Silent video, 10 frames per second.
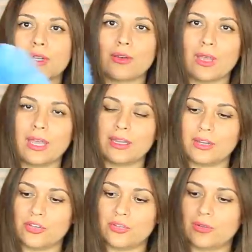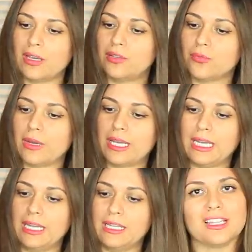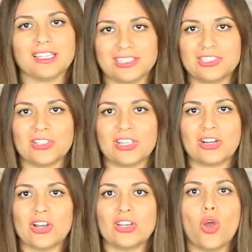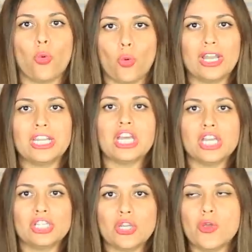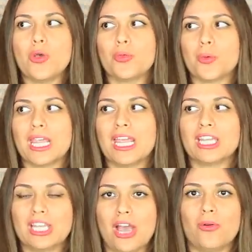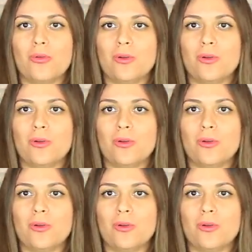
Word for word: Okay, are you guys ready? Let's turn it on. One, two, three, go.